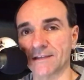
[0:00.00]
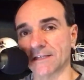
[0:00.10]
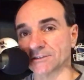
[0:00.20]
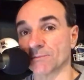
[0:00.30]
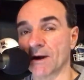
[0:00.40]

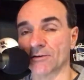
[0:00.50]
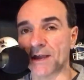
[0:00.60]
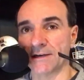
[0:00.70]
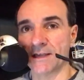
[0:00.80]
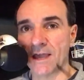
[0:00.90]
That's tomorrow
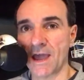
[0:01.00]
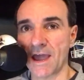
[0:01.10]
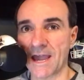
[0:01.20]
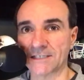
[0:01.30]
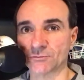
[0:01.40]
night
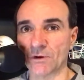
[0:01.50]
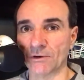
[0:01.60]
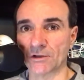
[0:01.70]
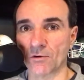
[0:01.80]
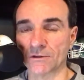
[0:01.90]
as we
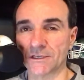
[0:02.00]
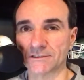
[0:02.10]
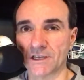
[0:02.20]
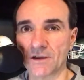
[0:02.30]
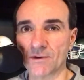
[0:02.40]
record this.